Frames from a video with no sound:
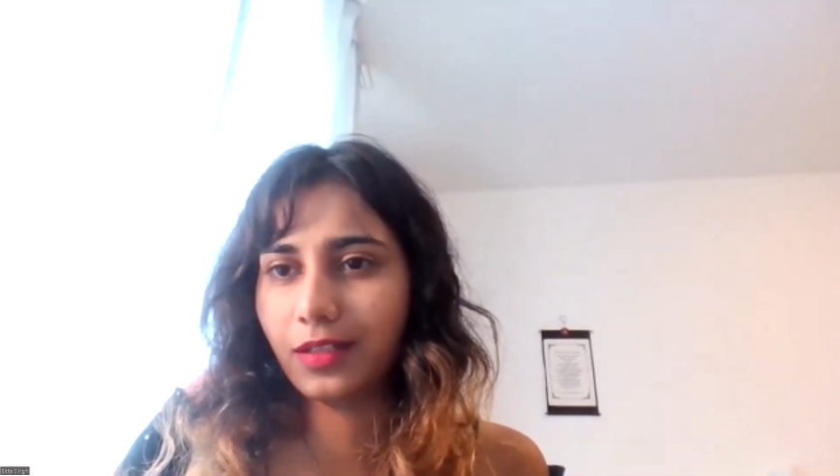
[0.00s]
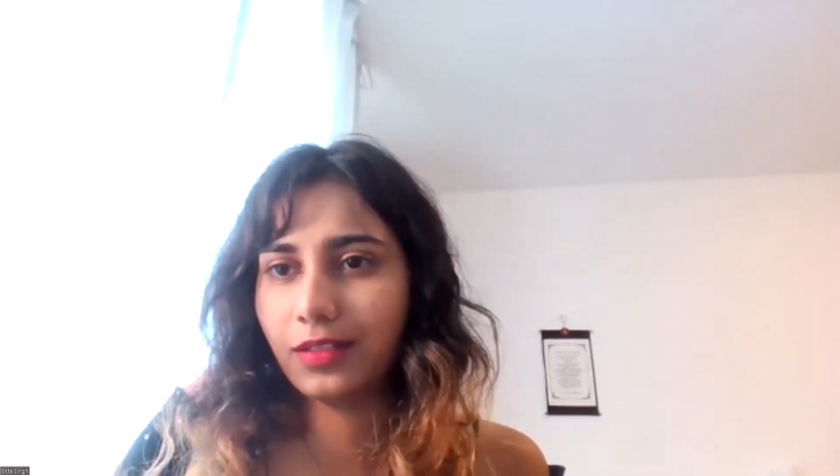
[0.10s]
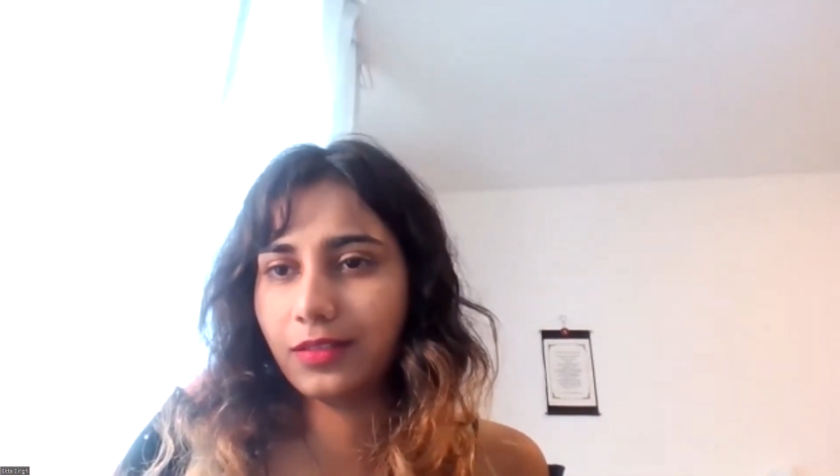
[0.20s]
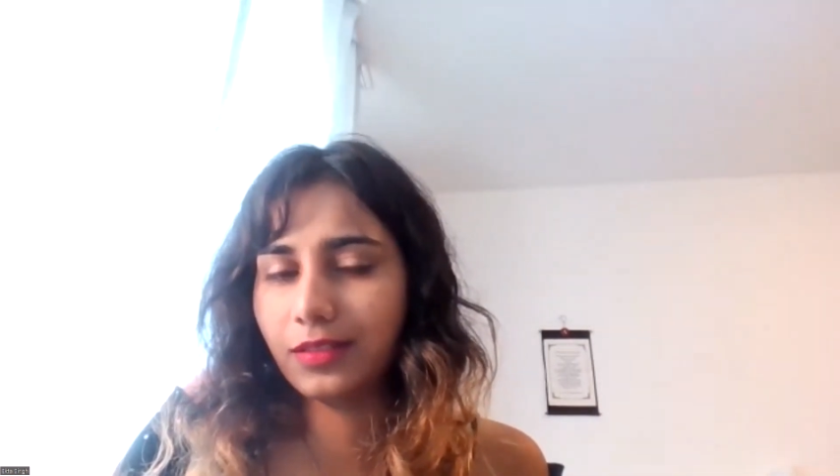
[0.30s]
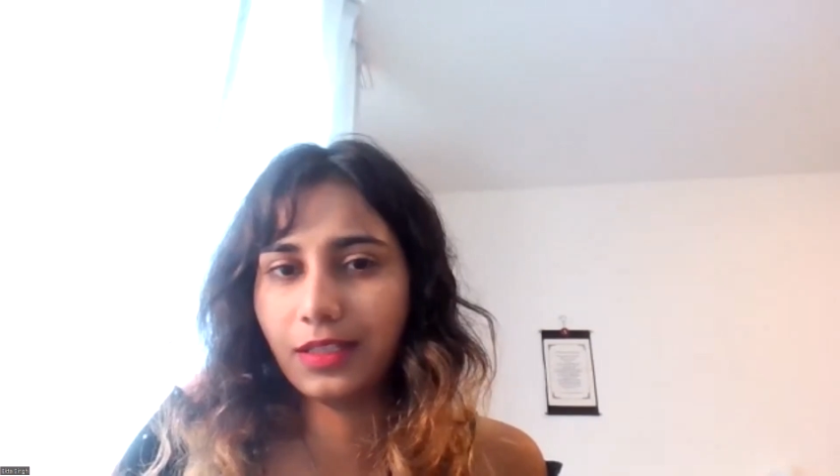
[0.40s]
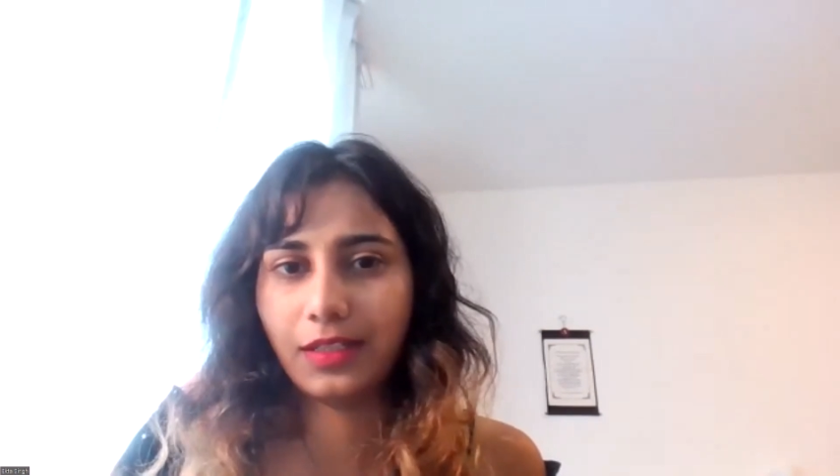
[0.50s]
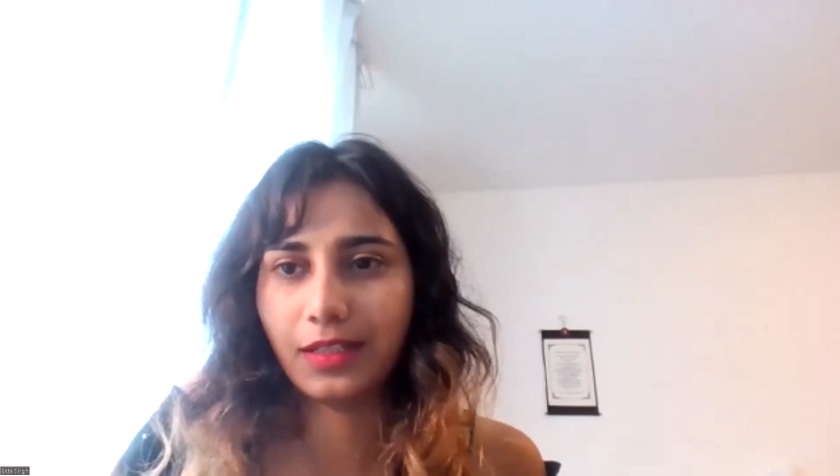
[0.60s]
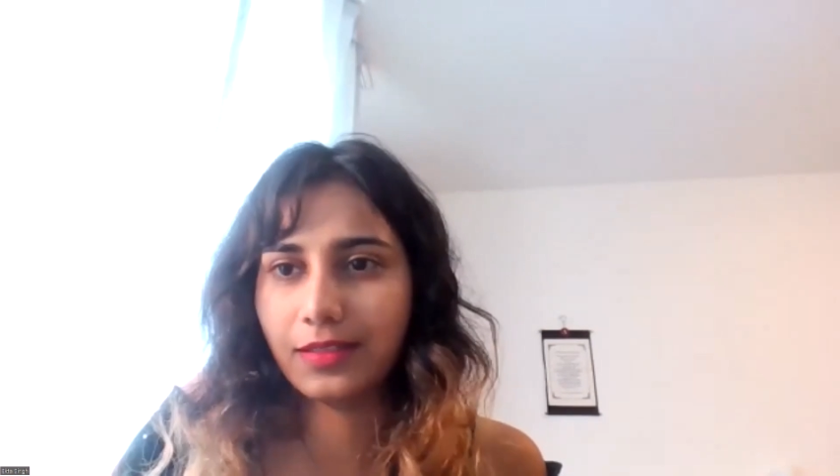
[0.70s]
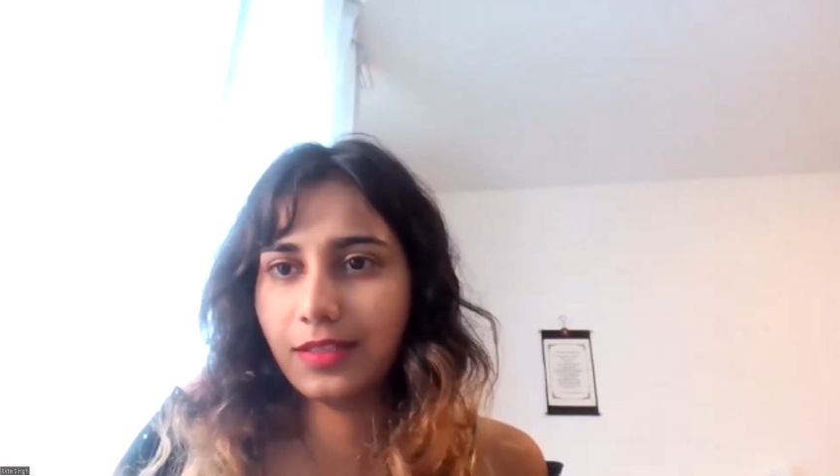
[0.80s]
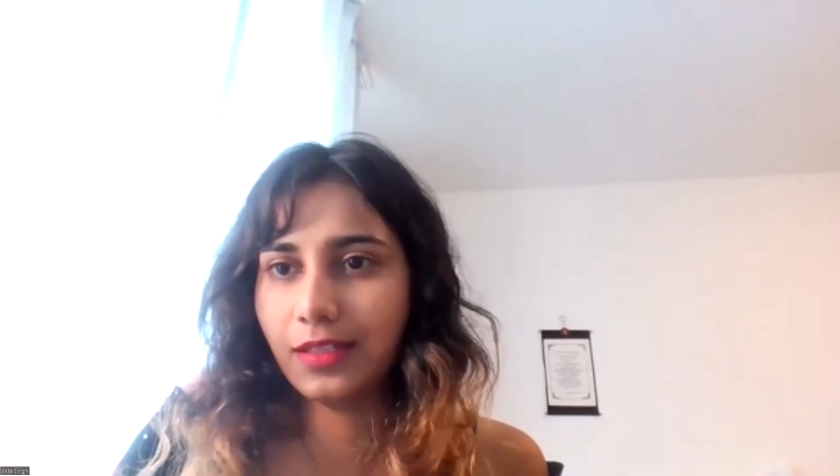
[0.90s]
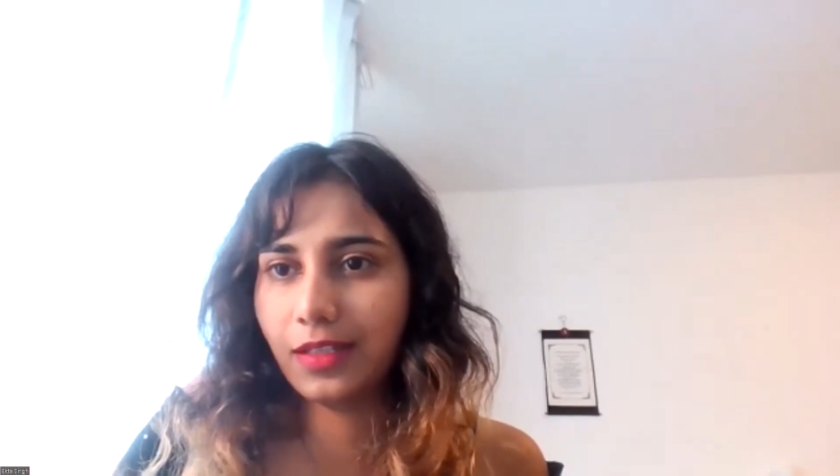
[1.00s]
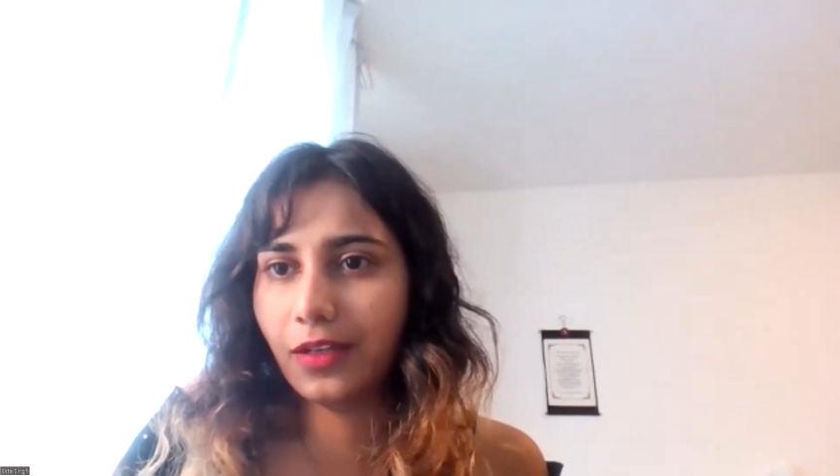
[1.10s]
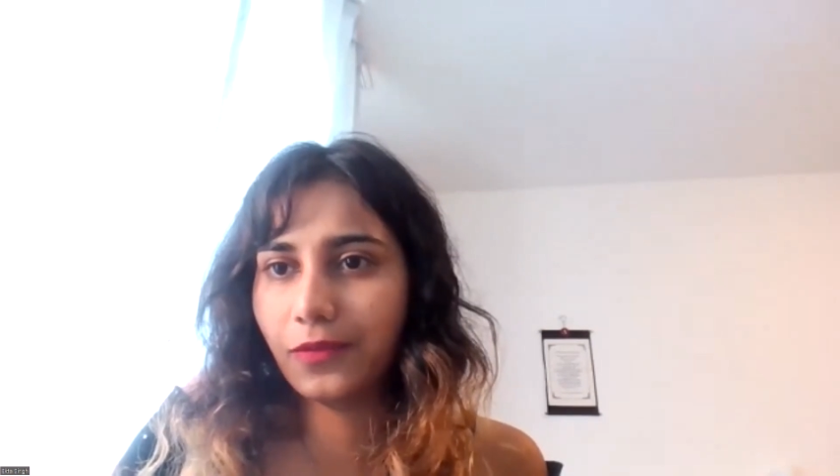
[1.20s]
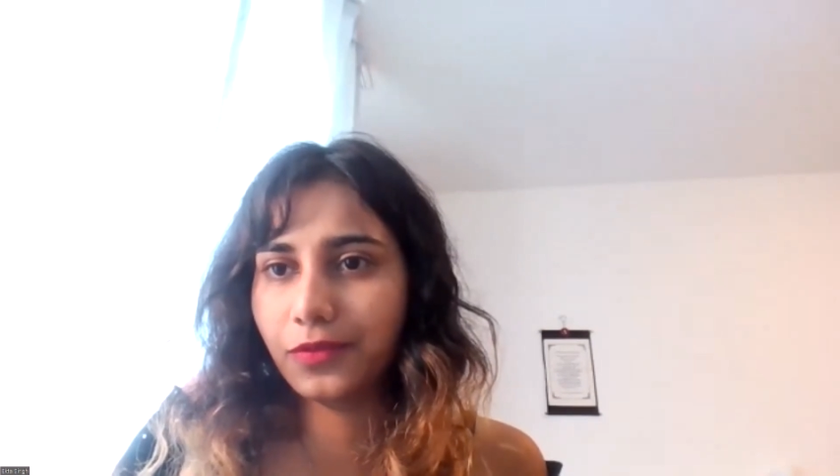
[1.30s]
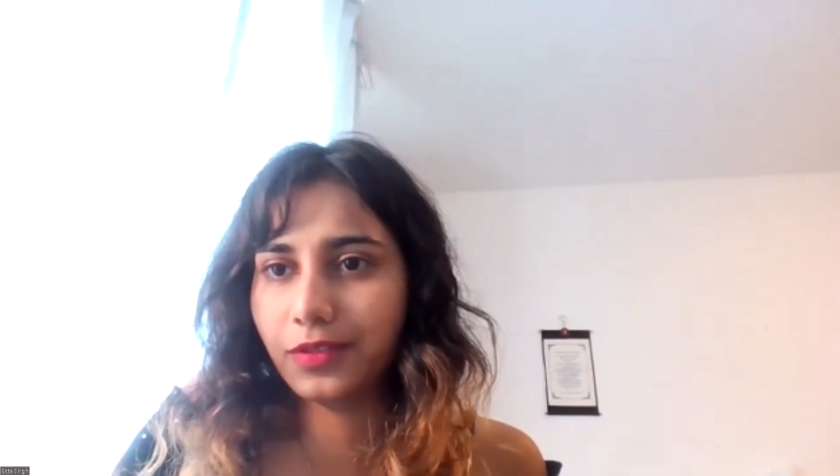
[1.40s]
an AMI
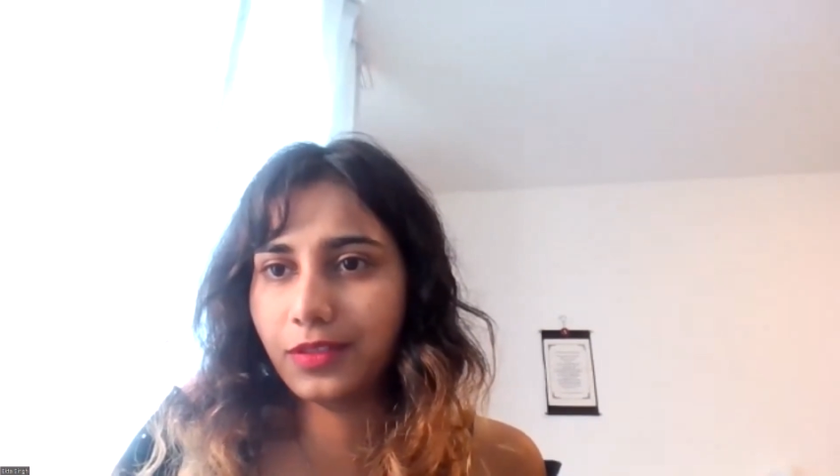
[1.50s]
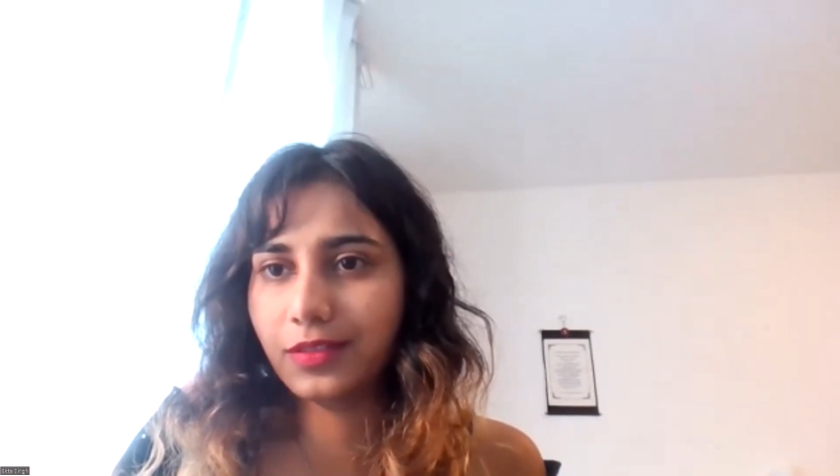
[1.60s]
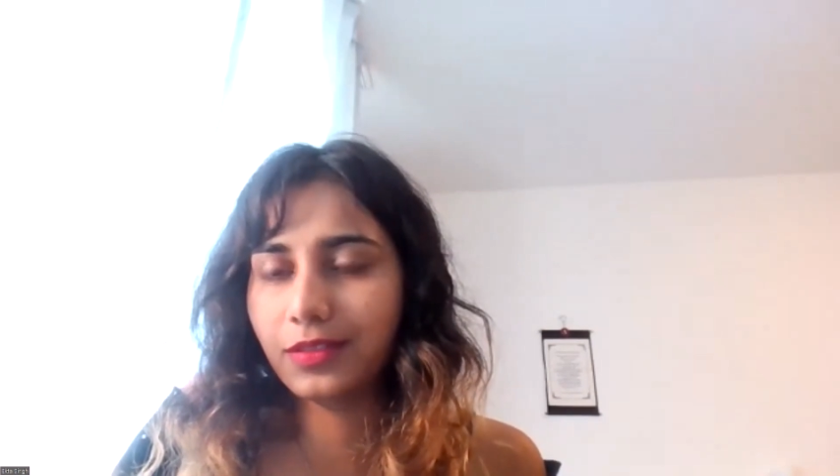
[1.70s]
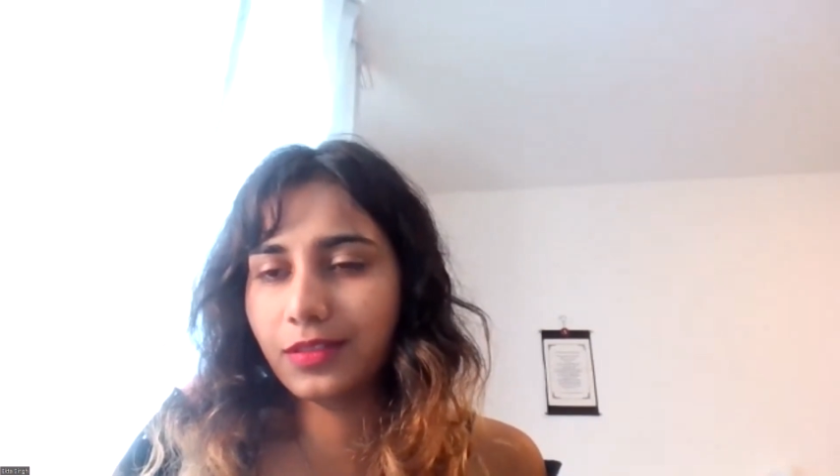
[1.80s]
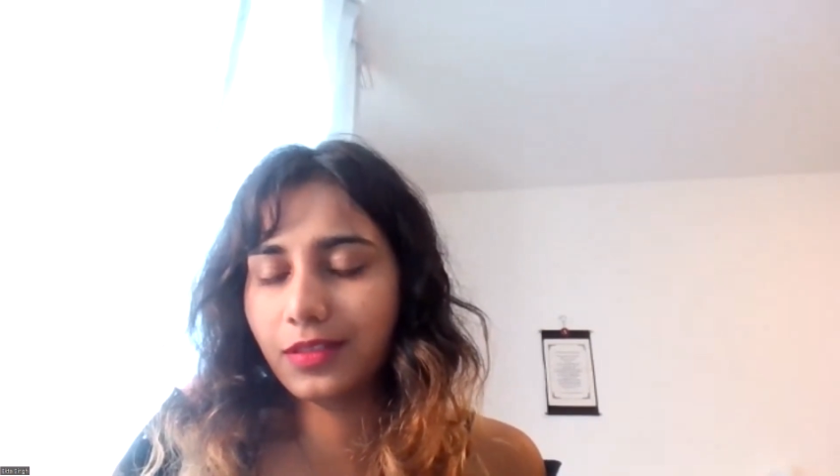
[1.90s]
SDK for this.